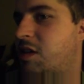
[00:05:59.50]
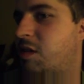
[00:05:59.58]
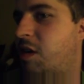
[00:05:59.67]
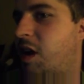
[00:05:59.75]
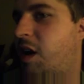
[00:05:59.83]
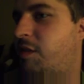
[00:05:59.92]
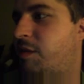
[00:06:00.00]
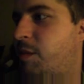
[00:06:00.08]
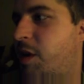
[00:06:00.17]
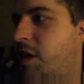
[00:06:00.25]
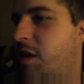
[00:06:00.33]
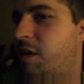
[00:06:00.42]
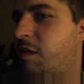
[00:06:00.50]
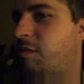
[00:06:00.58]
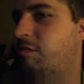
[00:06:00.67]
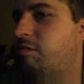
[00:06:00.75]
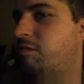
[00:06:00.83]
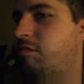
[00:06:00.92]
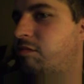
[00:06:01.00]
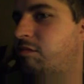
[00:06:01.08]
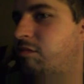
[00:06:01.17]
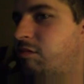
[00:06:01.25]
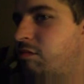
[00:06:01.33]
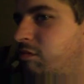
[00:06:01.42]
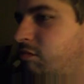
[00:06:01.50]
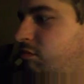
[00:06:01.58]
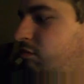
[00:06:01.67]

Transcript: So I won't, and so I haven't been.